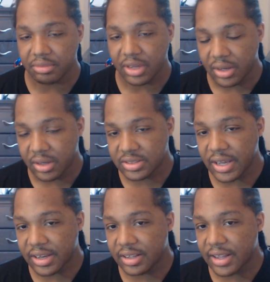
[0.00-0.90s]

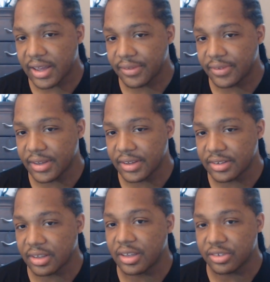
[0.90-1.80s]
Second Life is,
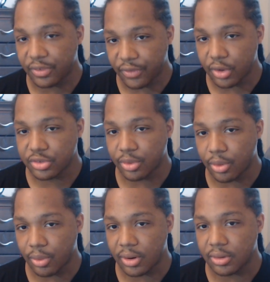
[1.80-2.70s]
it's a virtual
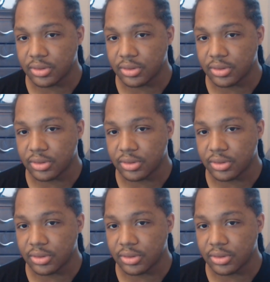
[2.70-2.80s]
world,